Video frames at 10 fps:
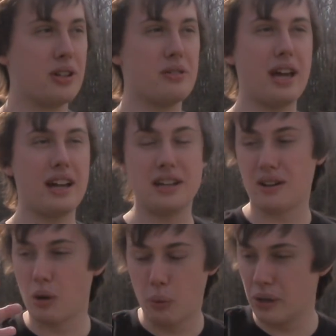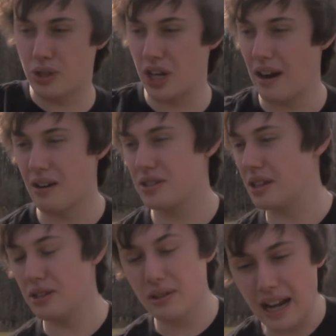and you can't, you're in a wheelchair,
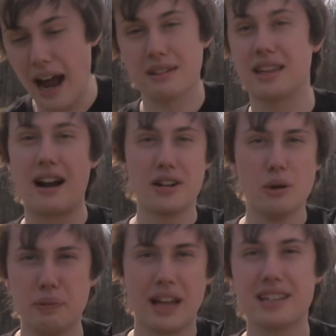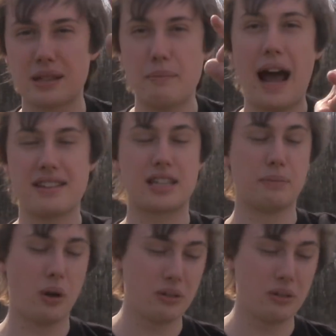so you get out there and you play some basketball.